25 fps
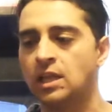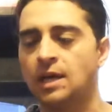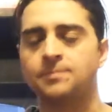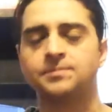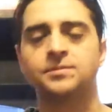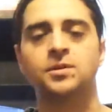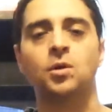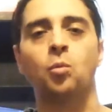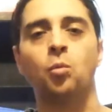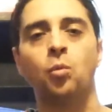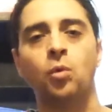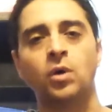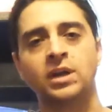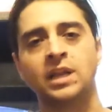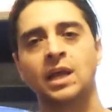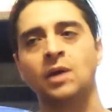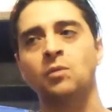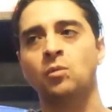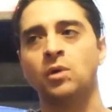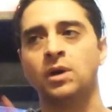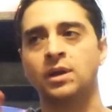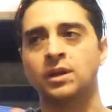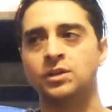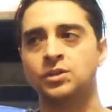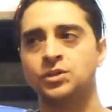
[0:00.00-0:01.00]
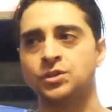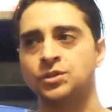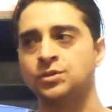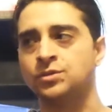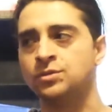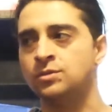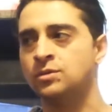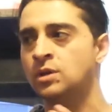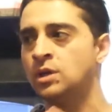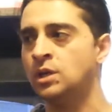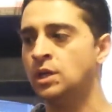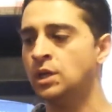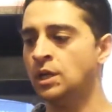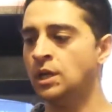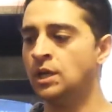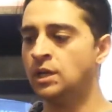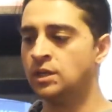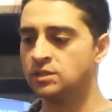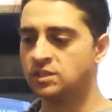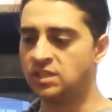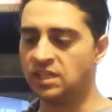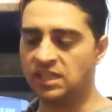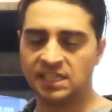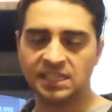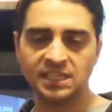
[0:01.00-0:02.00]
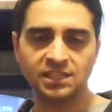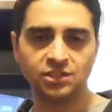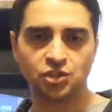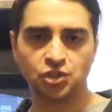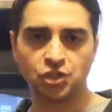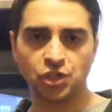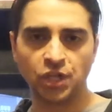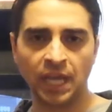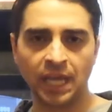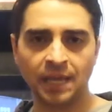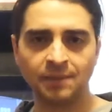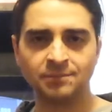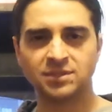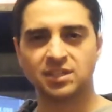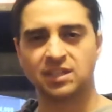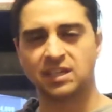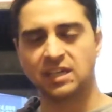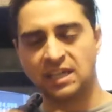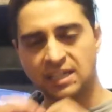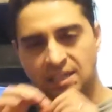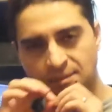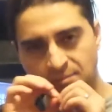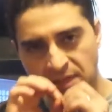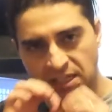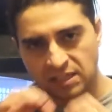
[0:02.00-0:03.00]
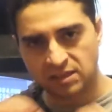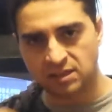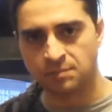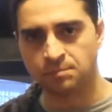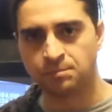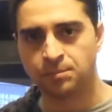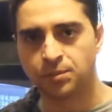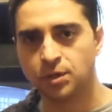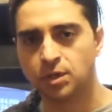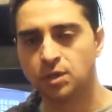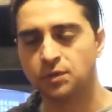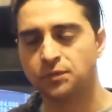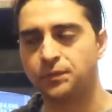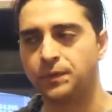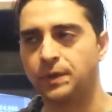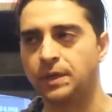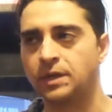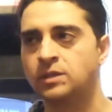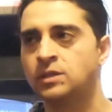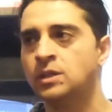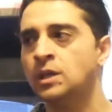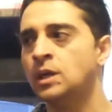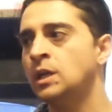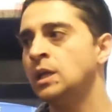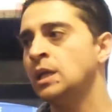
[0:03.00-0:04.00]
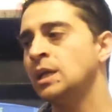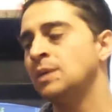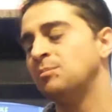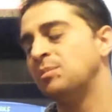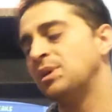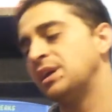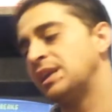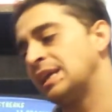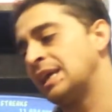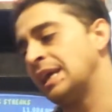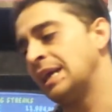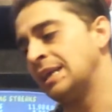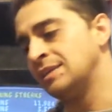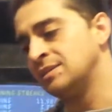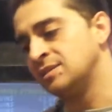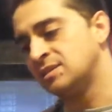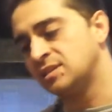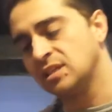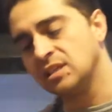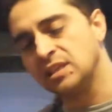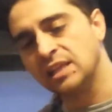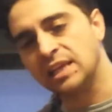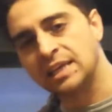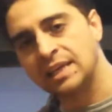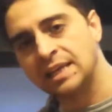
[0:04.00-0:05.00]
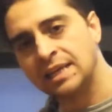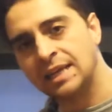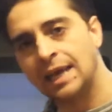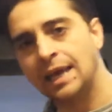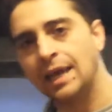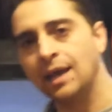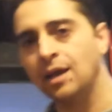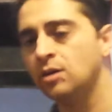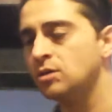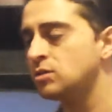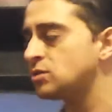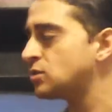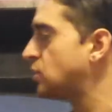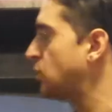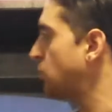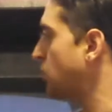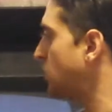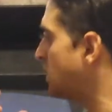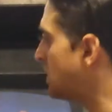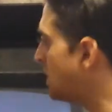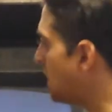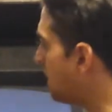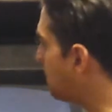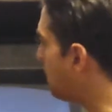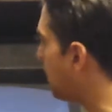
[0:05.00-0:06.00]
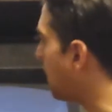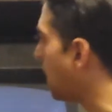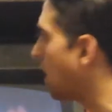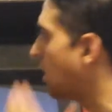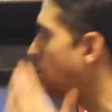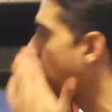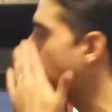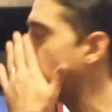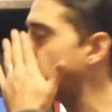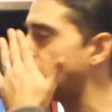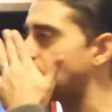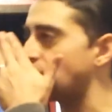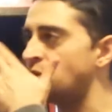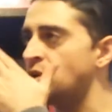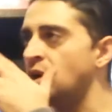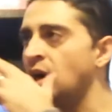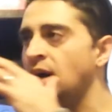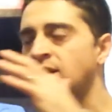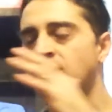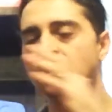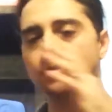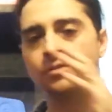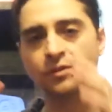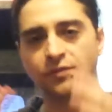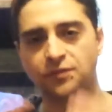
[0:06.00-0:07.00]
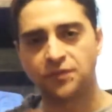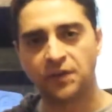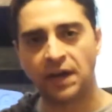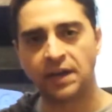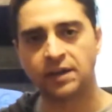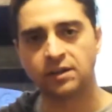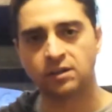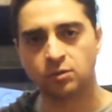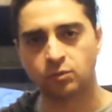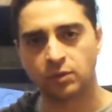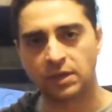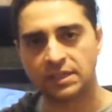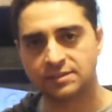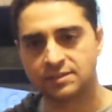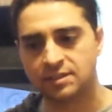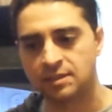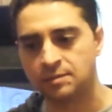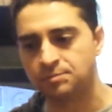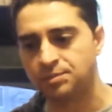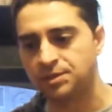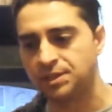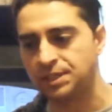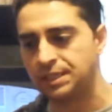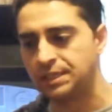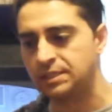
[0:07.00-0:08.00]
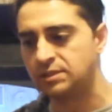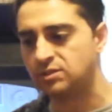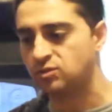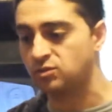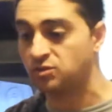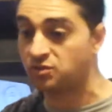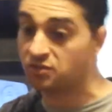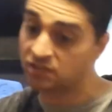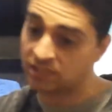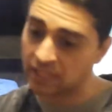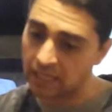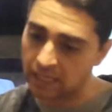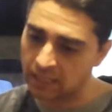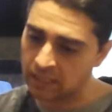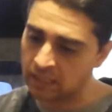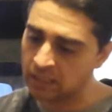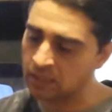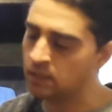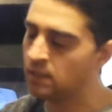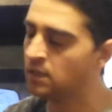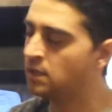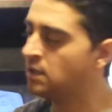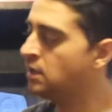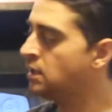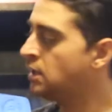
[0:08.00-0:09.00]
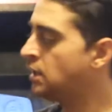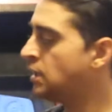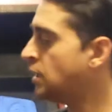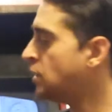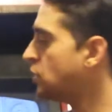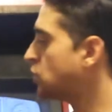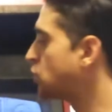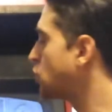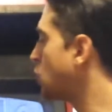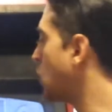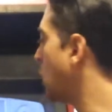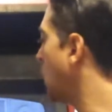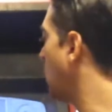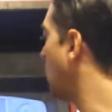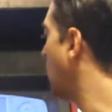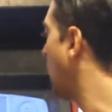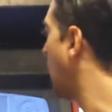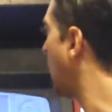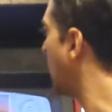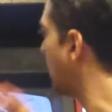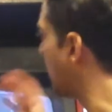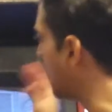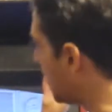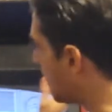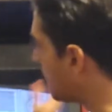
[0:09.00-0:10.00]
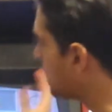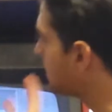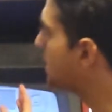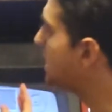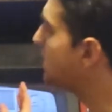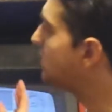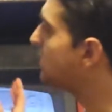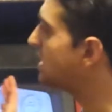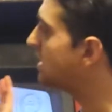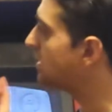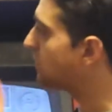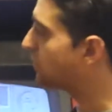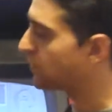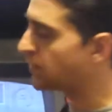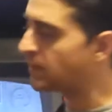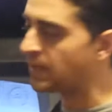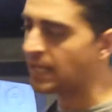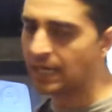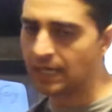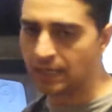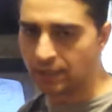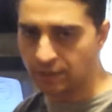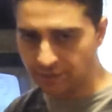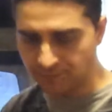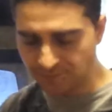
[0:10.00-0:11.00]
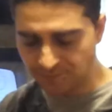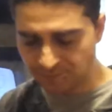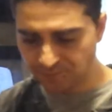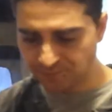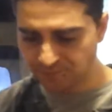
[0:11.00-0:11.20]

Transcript: up to what I want to do to each game to kind of make them perfect. But again, until I get a house, they're in the apartment, they're not in their final resting place or setting. So I'm going to leave it for now.